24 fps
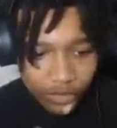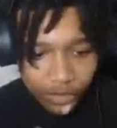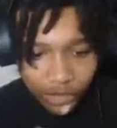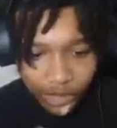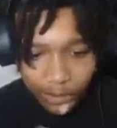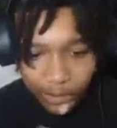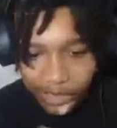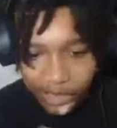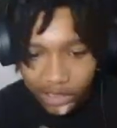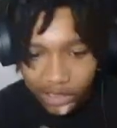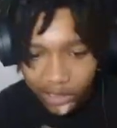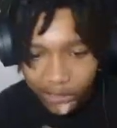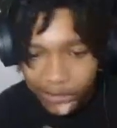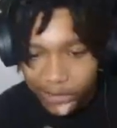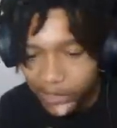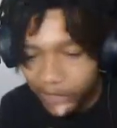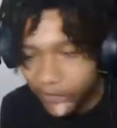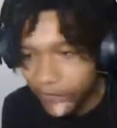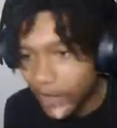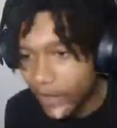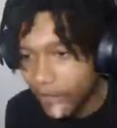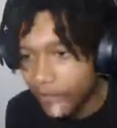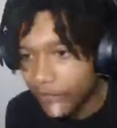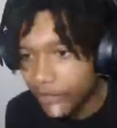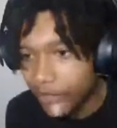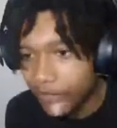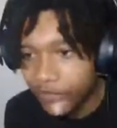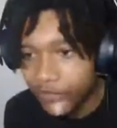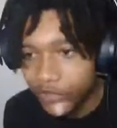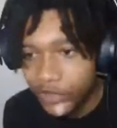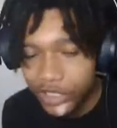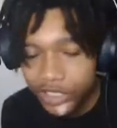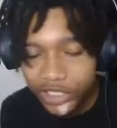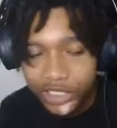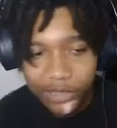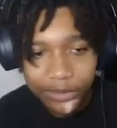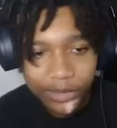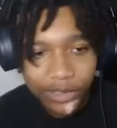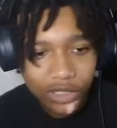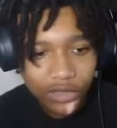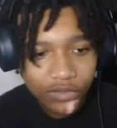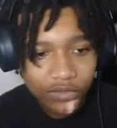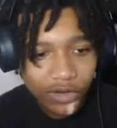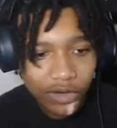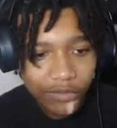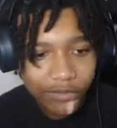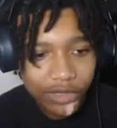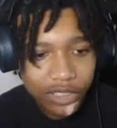let me let me invite from Freezy,
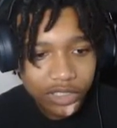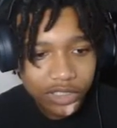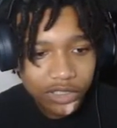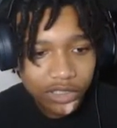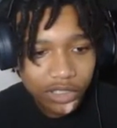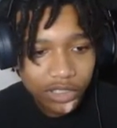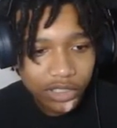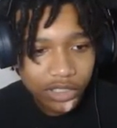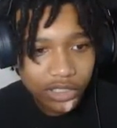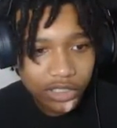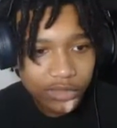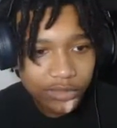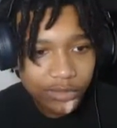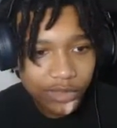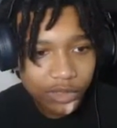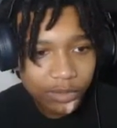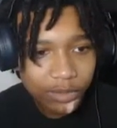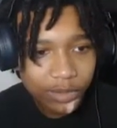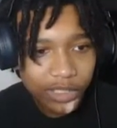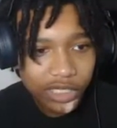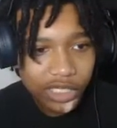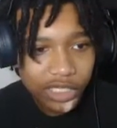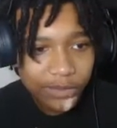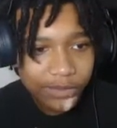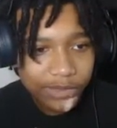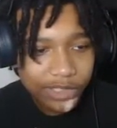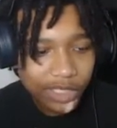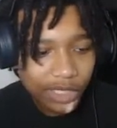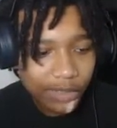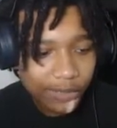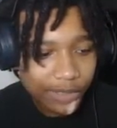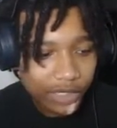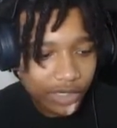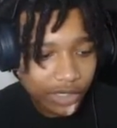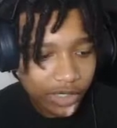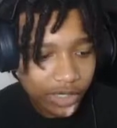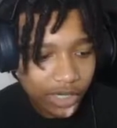bro. Whoever this nigga is, bro. Please tell me your